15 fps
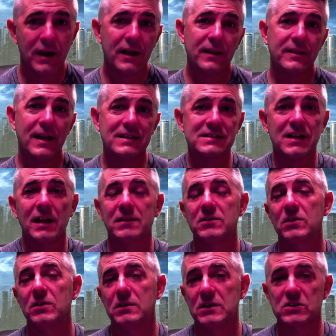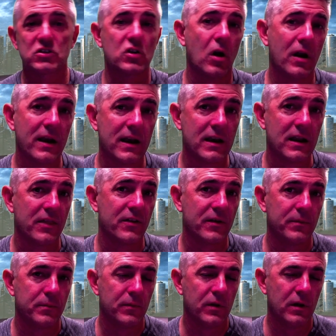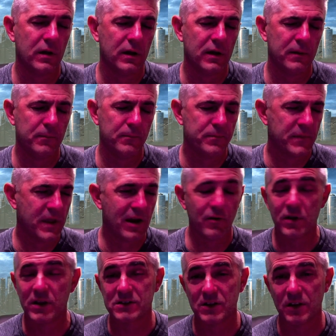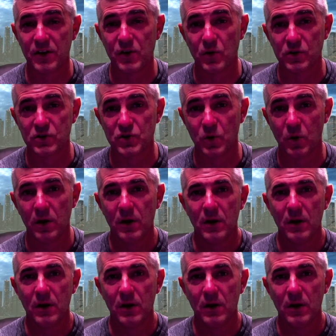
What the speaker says: That's not to discard any other areas on the North Shore.